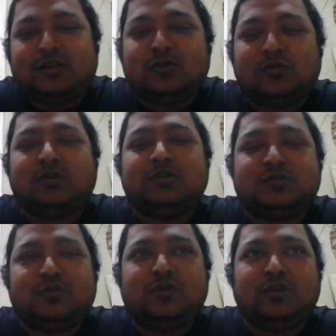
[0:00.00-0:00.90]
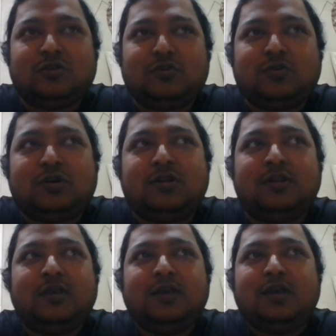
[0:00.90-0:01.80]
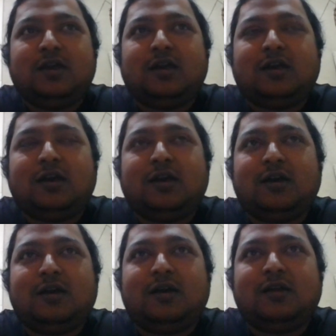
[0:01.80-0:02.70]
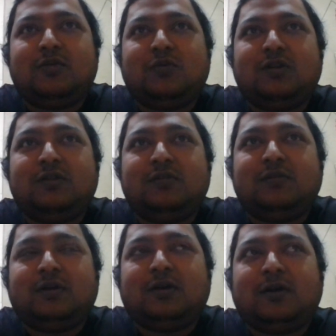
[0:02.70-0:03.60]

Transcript: Your local story, your local local